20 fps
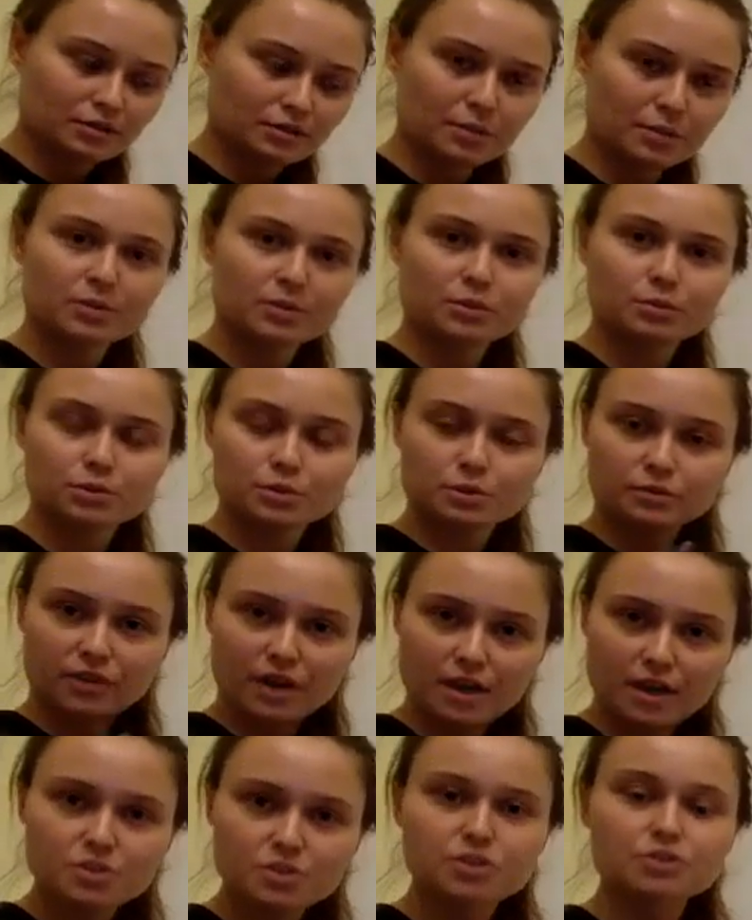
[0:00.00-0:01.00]
family with
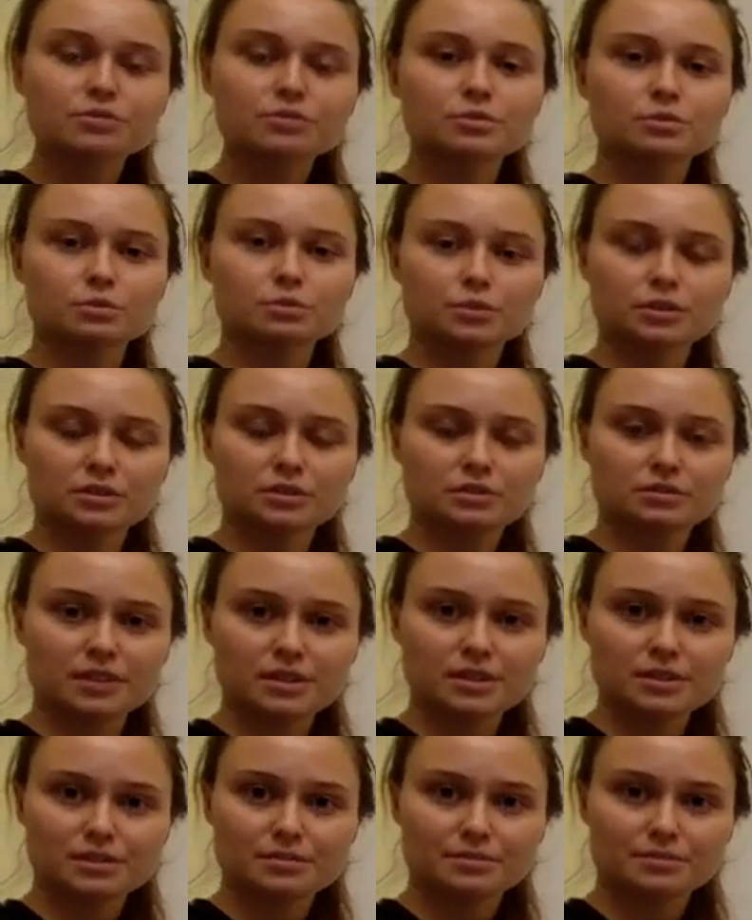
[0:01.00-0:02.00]
5 children will
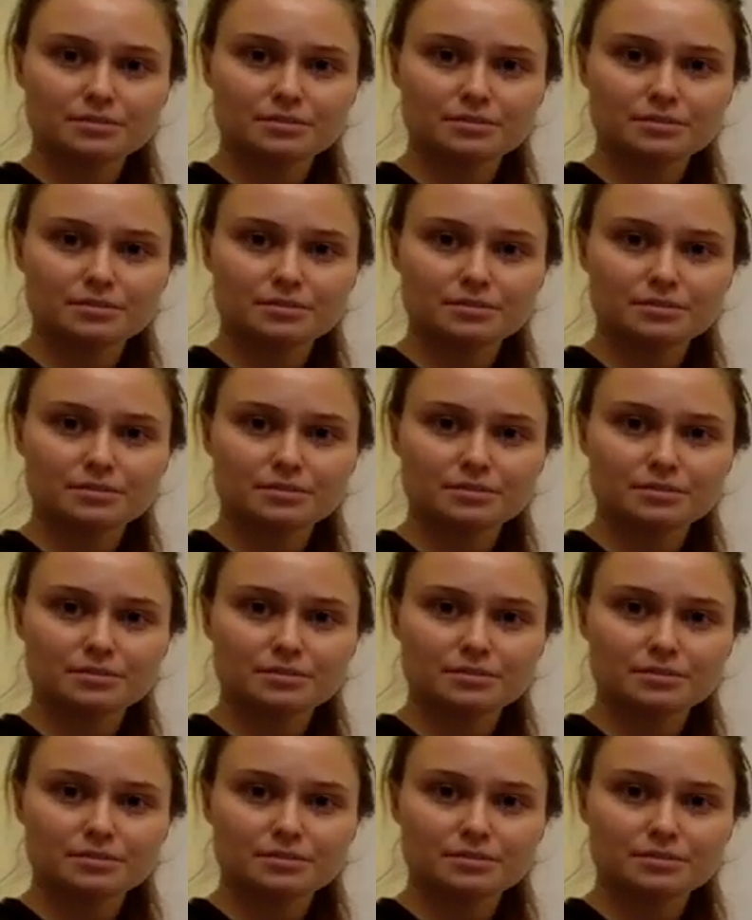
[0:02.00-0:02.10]
invest.